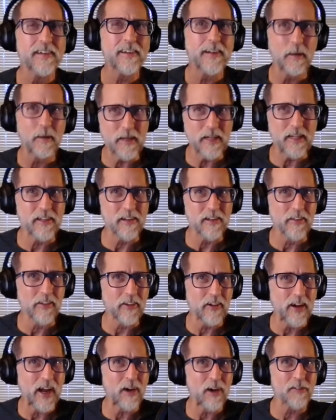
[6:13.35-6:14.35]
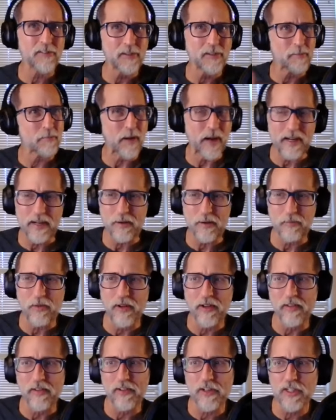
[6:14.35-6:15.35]
coming into their house and biting
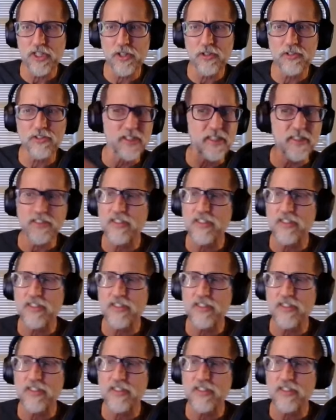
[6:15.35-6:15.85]
one of their children.